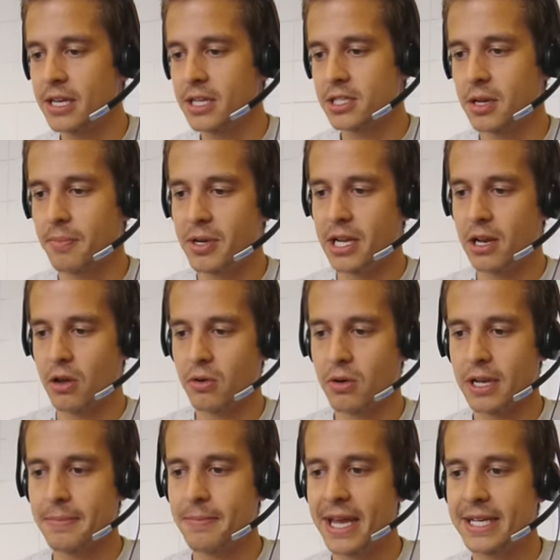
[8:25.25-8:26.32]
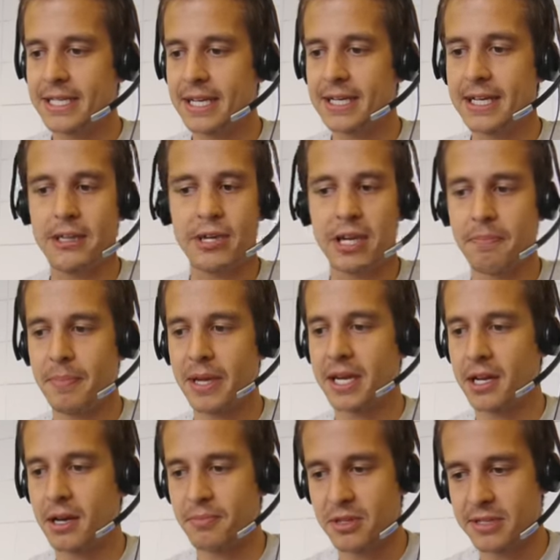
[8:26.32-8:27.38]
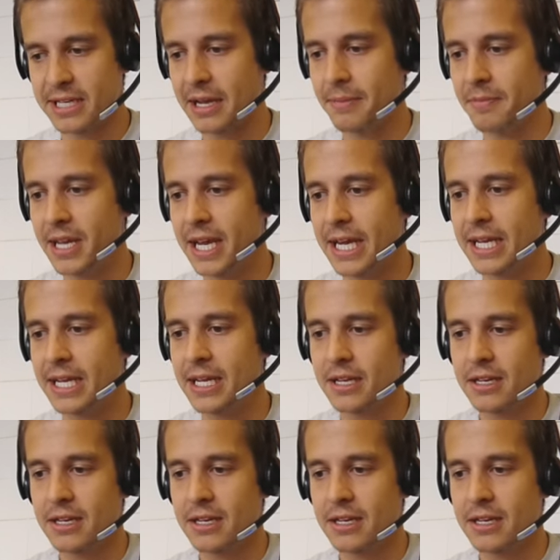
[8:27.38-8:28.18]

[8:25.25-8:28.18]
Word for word: somebody locally makes it, and you can pick it up the same day.